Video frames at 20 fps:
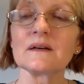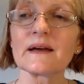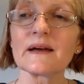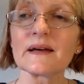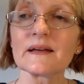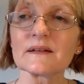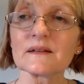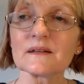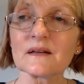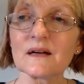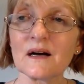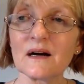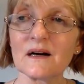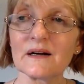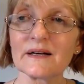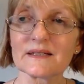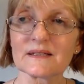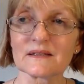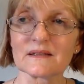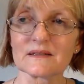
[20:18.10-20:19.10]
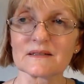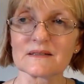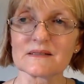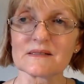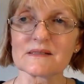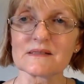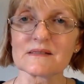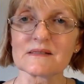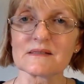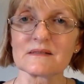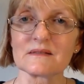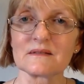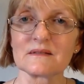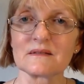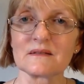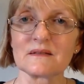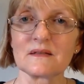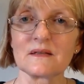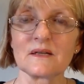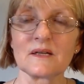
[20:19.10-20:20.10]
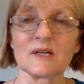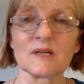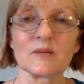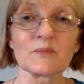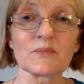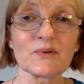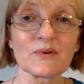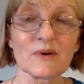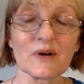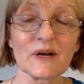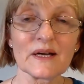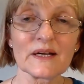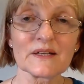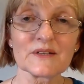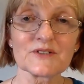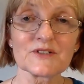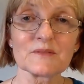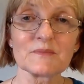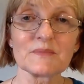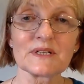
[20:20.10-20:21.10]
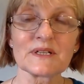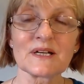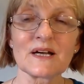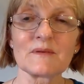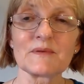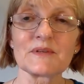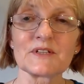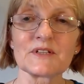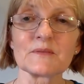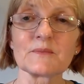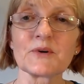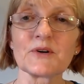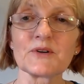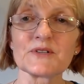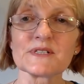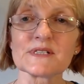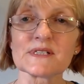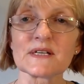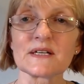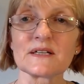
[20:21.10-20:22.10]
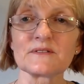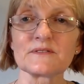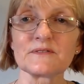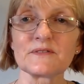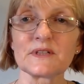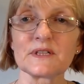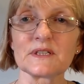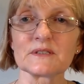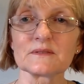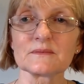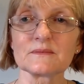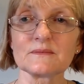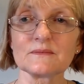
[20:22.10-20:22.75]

and kindness prior to becoming the Bodhisattva.